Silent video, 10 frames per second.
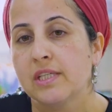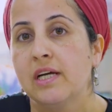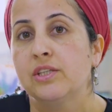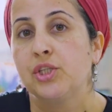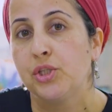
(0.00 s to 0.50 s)

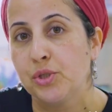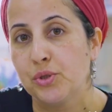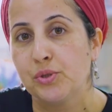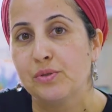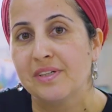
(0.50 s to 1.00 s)
that
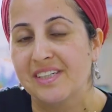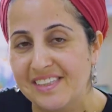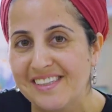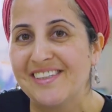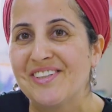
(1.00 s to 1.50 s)
you
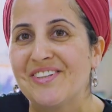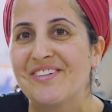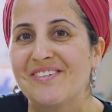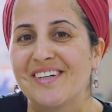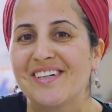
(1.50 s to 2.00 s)

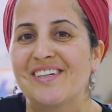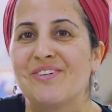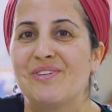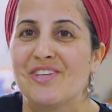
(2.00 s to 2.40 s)
continue